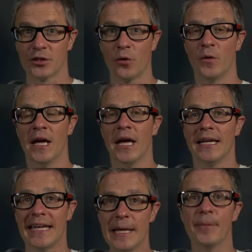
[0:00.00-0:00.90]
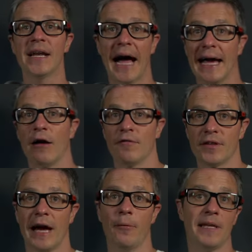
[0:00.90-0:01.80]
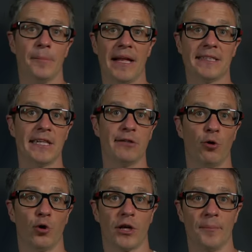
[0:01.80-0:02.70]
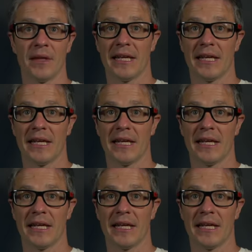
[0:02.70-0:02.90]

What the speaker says: So keep an eye out for that when you're placing your order,